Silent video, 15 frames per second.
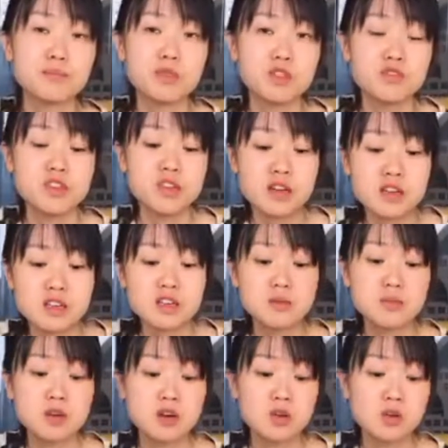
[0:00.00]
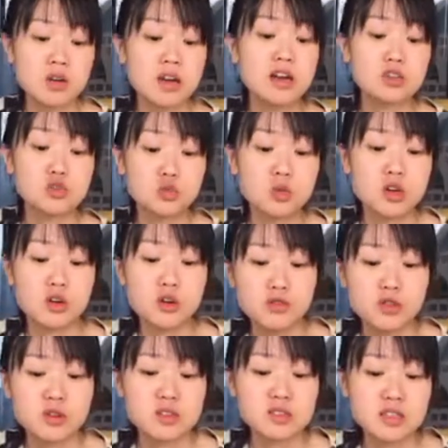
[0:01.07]
via email as well,
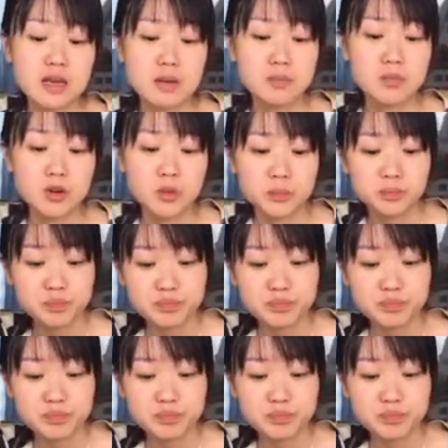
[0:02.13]
for example.